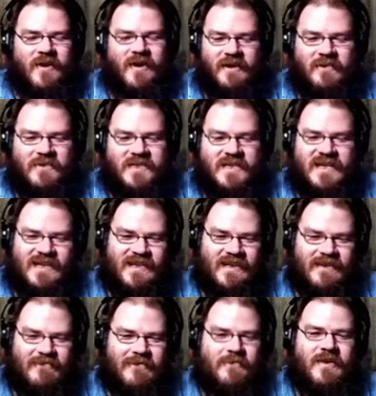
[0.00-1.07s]
I'm scared
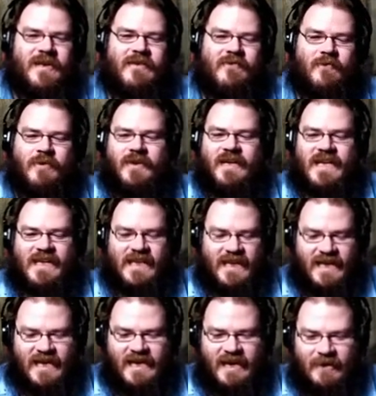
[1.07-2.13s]
of. I'm not even playing the
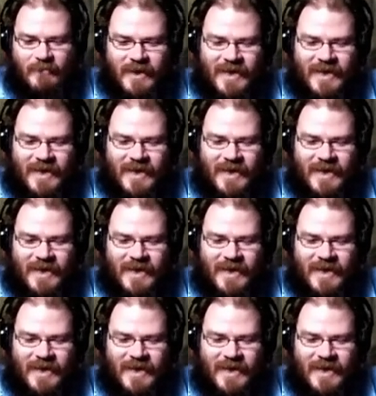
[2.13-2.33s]
game.